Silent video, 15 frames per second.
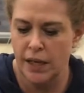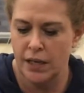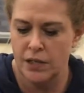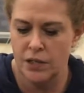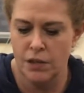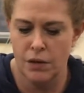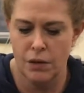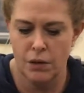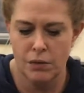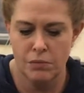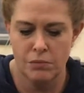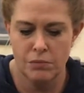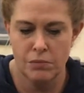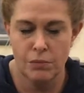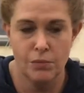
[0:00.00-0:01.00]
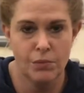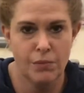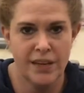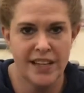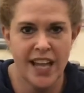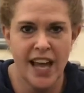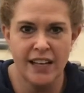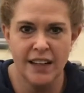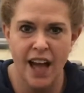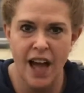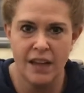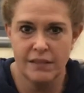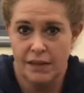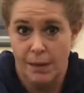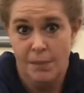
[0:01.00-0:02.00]
So why the heck
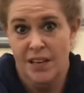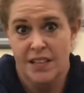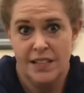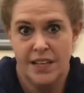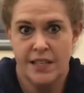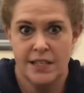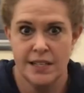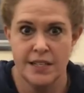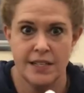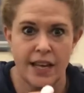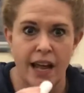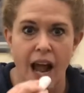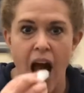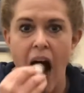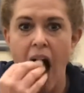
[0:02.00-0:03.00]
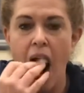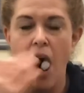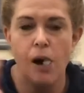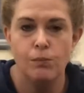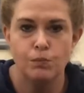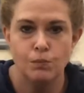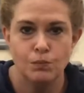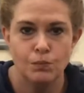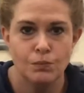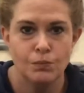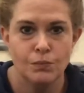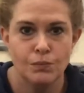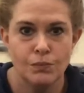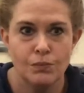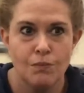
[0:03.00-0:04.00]
not? I'm gonna taste this thing.
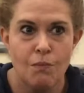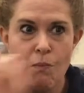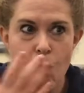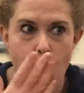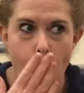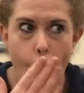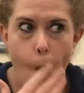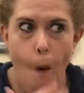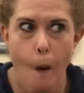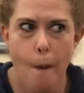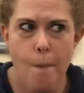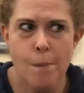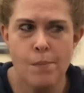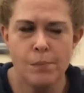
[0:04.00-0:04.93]
Oh no!